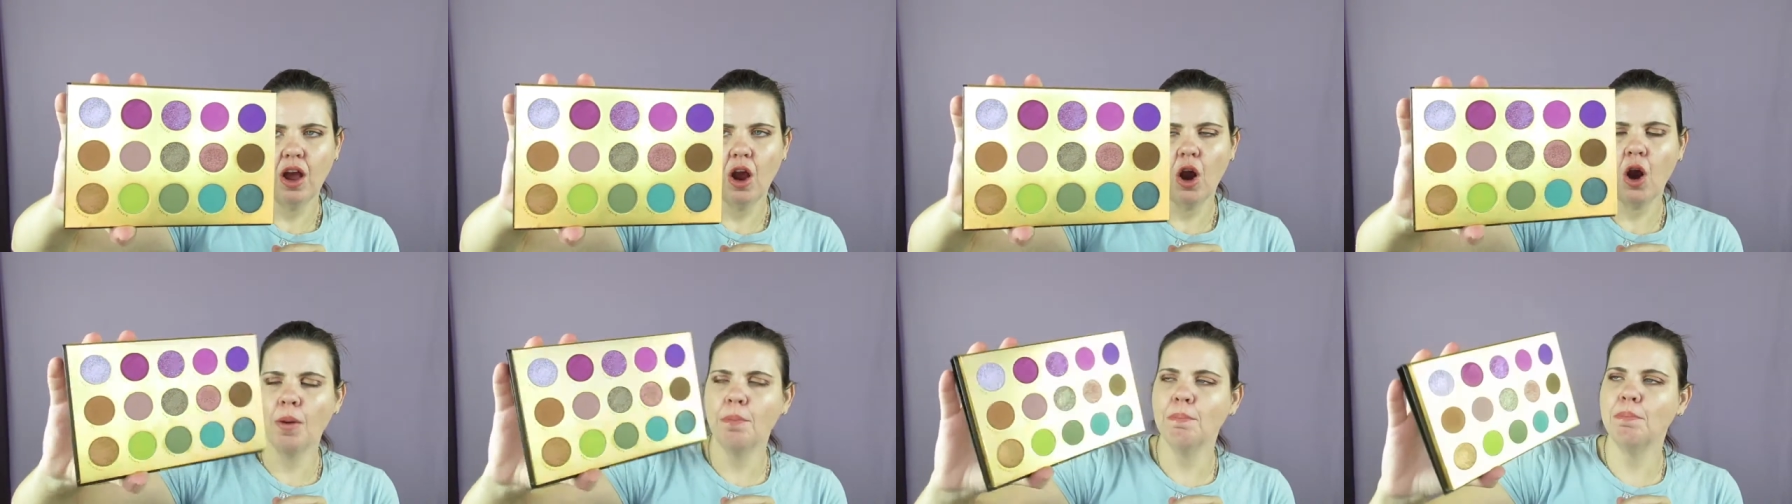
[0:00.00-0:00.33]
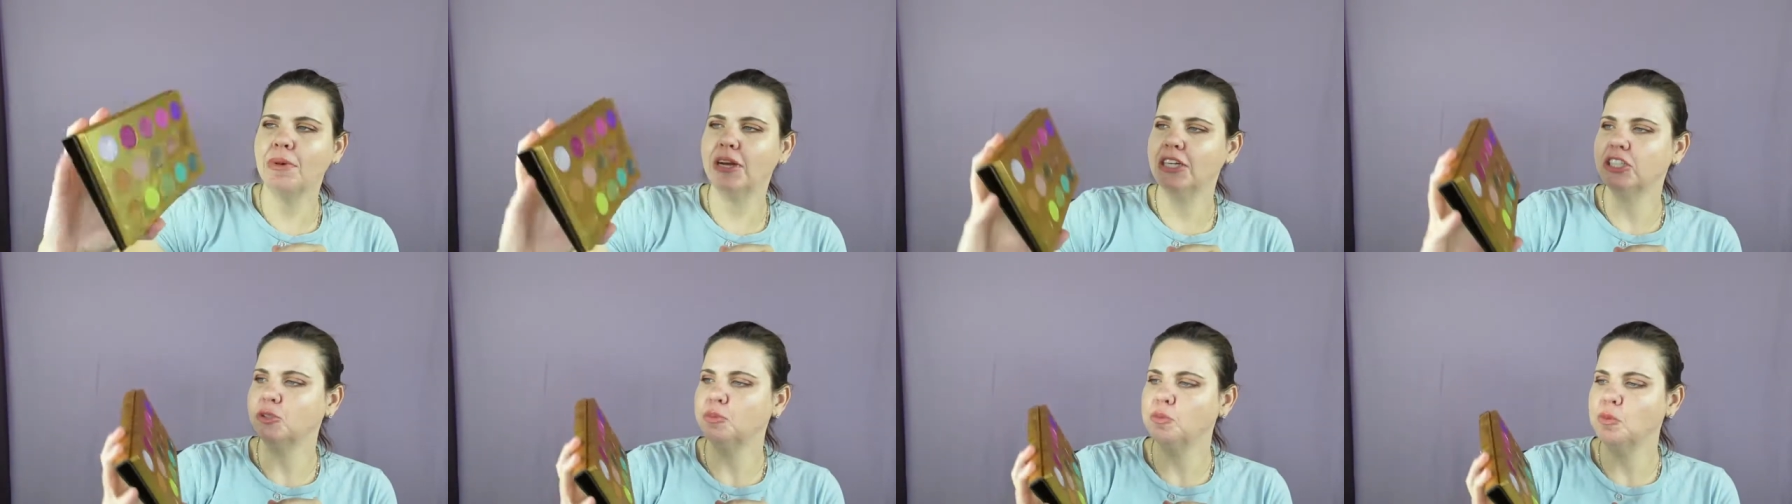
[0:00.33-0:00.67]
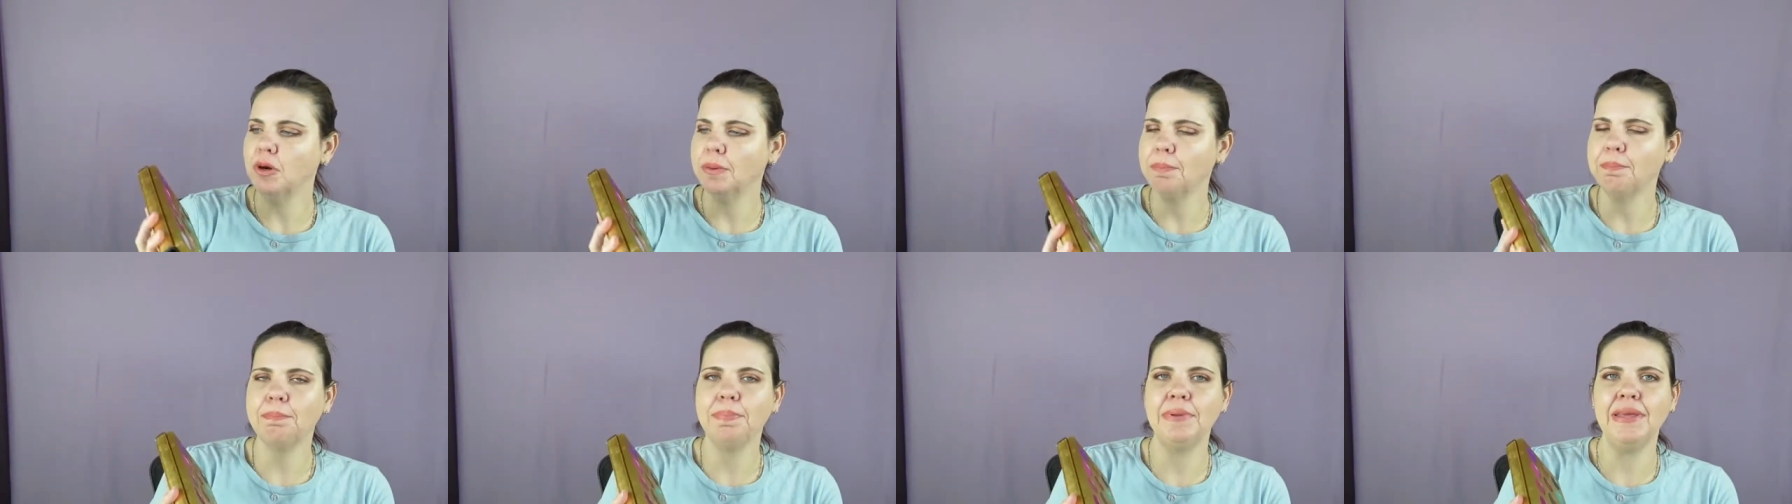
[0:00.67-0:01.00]
are much
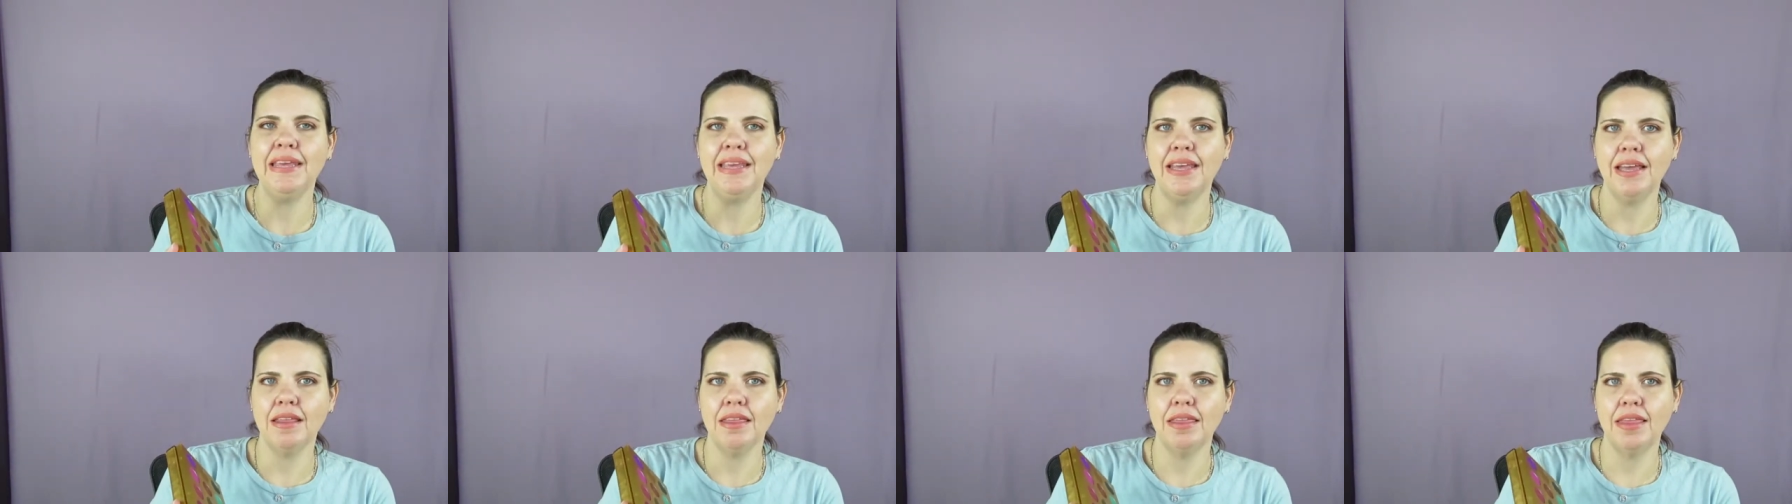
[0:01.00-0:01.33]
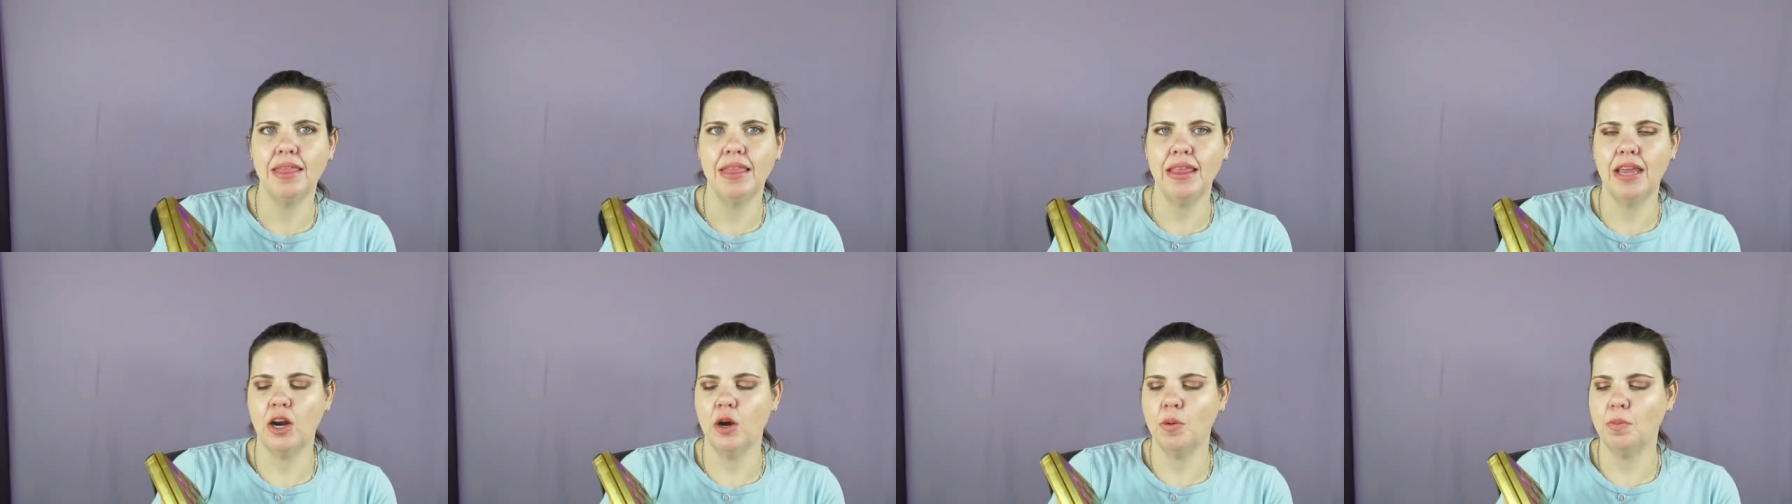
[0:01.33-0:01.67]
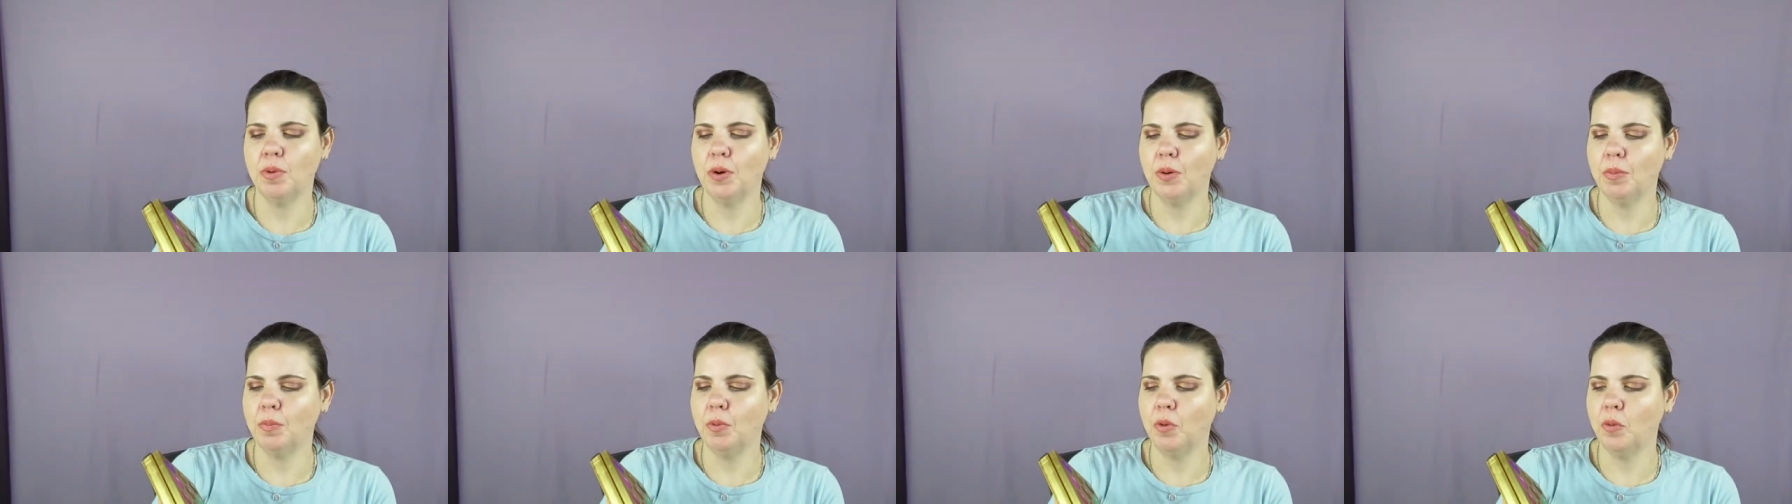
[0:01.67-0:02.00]
more pink than they are
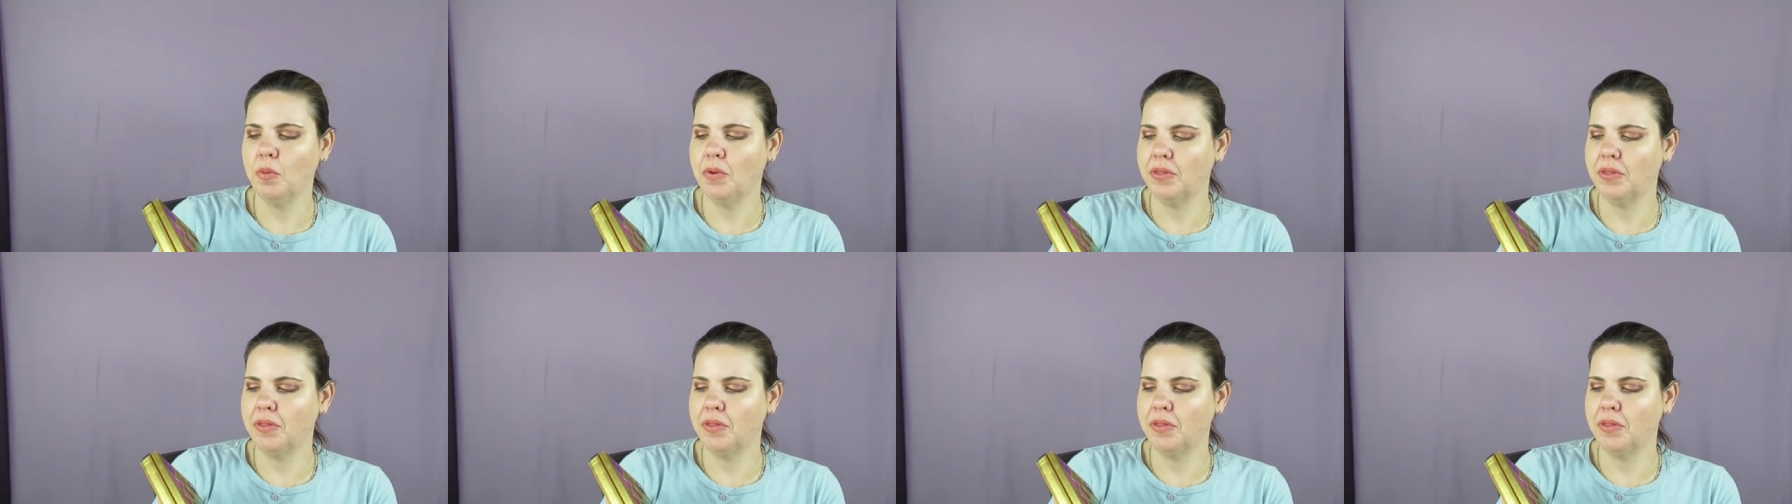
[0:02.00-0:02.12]
purple,